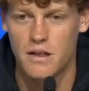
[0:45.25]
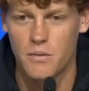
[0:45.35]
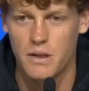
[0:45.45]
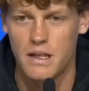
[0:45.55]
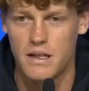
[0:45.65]

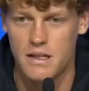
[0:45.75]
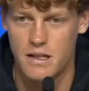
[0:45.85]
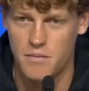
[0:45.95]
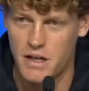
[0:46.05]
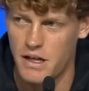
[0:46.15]
with this
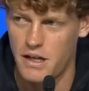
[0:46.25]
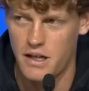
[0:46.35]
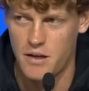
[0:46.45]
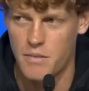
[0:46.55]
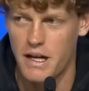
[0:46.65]
in my
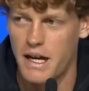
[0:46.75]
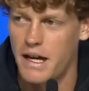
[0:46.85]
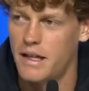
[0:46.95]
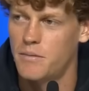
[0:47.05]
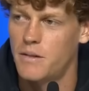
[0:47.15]
in my
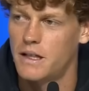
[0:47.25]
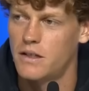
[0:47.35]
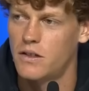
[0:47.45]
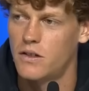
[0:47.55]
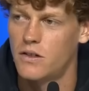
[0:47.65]
head, but
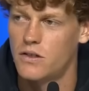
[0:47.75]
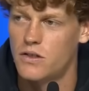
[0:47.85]
you know,